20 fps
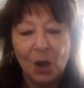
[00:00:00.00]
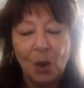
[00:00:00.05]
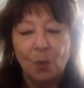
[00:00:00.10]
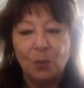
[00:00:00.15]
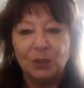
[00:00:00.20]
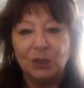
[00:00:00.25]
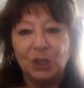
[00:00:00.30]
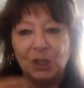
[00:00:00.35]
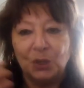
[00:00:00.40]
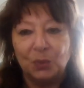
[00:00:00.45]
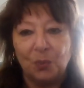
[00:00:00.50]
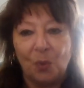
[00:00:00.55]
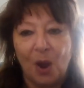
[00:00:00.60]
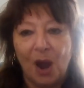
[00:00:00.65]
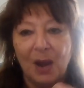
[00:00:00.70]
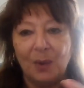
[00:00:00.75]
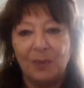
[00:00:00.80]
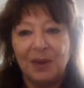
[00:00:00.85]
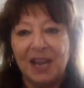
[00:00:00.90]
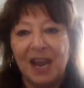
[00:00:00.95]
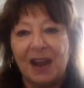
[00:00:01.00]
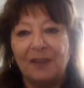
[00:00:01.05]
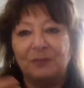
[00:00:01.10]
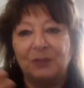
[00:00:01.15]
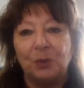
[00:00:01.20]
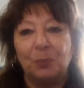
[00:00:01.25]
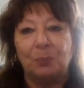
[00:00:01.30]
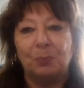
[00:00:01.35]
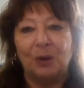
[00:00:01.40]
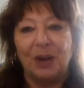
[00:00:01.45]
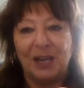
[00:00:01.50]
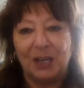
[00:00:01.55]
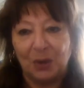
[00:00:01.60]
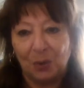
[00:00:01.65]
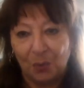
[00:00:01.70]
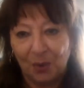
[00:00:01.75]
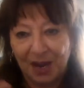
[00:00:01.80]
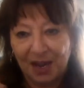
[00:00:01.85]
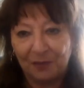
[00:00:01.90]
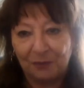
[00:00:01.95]
which is why we have to break
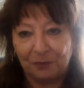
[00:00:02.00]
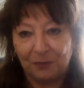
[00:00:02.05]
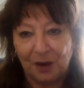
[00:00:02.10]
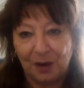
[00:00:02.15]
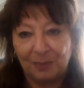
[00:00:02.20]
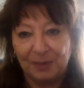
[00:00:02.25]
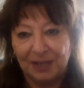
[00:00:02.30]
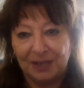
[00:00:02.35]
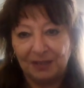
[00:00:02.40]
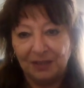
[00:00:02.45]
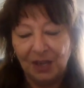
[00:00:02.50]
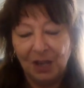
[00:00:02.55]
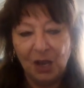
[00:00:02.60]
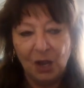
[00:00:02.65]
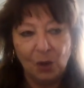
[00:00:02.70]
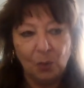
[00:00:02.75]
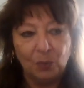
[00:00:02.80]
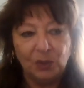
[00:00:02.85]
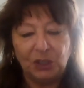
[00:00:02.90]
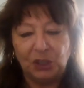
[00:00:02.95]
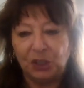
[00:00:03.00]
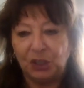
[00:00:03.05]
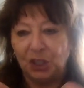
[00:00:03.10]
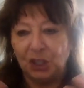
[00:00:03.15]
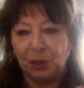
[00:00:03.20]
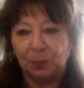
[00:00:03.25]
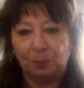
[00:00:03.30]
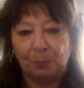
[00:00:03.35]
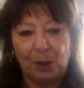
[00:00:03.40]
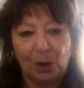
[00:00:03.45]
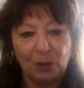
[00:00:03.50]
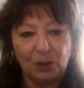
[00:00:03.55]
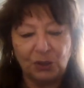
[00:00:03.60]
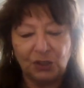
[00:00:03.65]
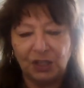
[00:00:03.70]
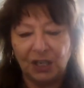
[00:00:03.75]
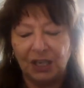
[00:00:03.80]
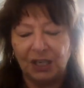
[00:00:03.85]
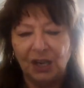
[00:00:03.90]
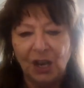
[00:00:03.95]
away from it, which this
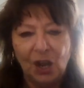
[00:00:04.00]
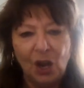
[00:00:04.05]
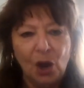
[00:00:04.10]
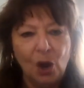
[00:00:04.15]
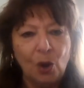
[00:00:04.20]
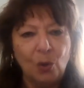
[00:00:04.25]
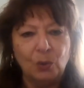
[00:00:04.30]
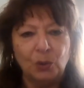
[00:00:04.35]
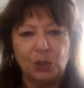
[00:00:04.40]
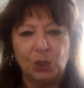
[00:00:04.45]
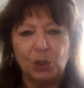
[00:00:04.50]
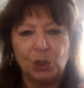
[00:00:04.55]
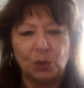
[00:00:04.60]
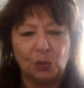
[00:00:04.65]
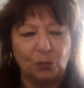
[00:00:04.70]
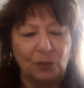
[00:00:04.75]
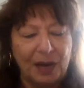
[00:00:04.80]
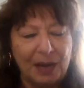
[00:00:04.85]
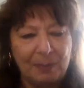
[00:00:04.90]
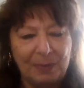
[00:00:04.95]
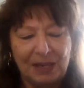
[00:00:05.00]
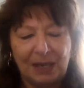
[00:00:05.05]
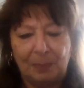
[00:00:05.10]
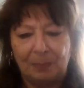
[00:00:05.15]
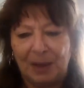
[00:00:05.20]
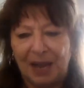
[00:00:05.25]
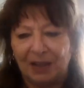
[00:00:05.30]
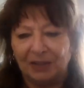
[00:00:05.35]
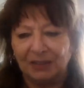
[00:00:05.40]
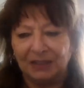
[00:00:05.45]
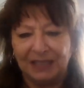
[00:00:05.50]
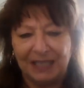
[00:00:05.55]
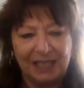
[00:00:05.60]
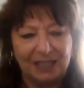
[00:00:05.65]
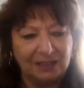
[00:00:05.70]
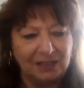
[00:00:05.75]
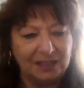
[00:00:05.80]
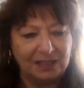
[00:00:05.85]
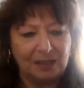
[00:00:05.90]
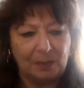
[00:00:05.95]
person who's screaming about
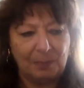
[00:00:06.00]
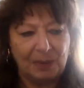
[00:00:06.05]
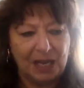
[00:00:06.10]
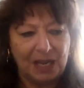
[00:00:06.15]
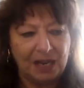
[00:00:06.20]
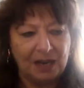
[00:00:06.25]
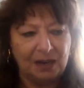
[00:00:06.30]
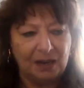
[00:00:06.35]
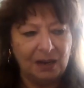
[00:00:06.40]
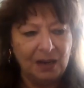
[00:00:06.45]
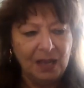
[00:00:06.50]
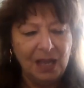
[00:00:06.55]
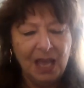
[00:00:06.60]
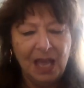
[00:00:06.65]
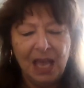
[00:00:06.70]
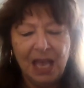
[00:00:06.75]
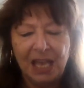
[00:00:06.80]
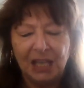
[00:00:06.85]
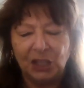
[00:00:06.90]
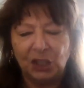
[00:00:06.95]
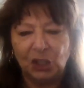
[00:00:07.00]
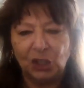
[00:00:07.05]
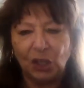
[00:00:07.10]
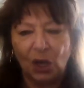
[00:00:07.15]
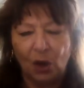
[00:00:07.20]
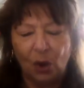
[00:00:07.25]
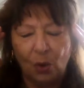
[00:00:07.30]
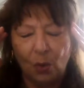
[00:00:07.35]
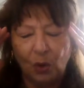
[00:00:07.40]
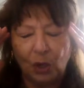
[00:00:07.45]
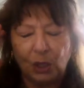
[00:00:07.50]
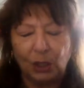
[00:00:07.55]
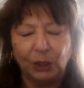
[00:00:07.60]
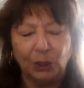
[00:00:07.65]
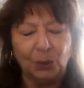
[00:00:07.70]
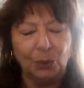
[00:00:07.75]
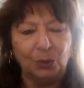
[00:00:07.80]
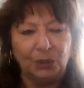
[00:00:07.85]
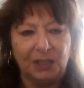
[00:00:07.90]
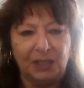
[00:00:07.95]
legalism here is so
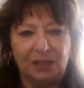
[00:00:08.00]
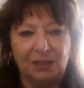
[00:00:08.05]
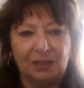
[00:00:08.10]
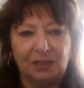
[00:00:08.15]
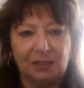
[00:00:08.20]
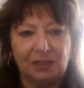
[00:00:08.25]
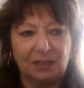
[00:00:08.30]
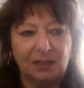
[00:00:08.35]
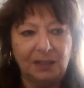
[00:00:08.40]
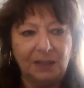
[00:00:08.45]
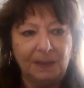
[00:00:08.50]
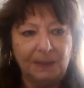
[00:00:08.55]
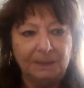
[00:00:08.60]
clueless.